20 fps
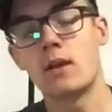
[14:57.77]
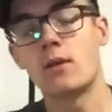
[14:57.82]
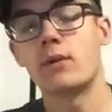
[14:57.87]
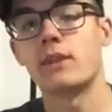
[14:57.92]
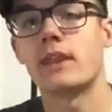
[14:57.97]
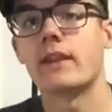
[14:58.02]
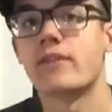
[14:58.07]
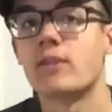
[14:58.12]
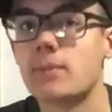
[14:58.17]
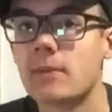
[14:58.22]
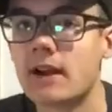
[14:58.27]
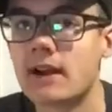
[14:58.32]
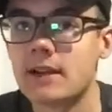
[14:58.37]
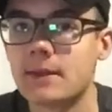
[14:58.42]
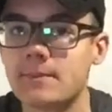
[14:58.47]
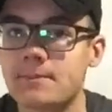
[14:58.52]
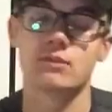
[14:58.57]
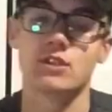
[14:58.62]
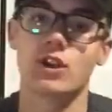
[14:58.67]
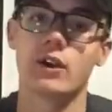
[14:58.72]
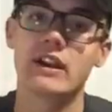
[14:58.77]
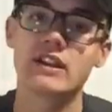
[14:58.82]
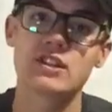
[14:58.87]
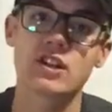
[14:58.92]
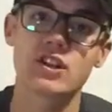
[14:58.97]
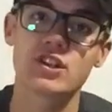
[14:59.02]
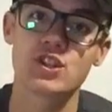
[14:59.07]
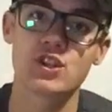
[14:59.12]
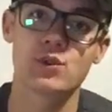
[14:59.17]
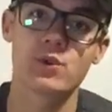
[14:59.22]
with everybody. So
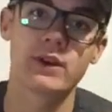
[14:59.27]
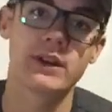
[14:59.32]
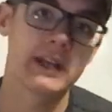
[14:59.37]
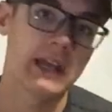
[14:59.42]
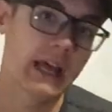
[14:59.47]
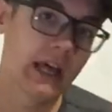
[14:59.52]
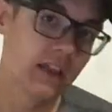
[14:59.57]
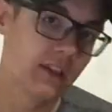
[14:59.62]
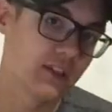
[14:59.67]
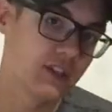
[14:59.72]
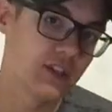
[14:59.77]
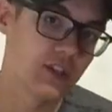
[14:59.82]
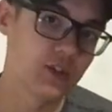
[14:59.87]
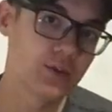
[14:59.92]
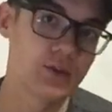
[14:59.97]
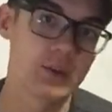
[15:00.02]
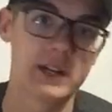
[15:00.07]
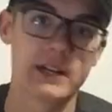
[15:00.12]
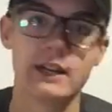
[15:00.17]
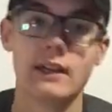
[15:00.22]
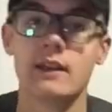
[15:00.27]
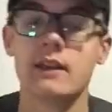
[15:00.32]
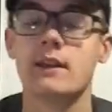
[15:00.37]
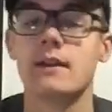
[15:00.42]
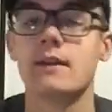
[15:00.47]
Asgard's destroyed, Hell is destroyed.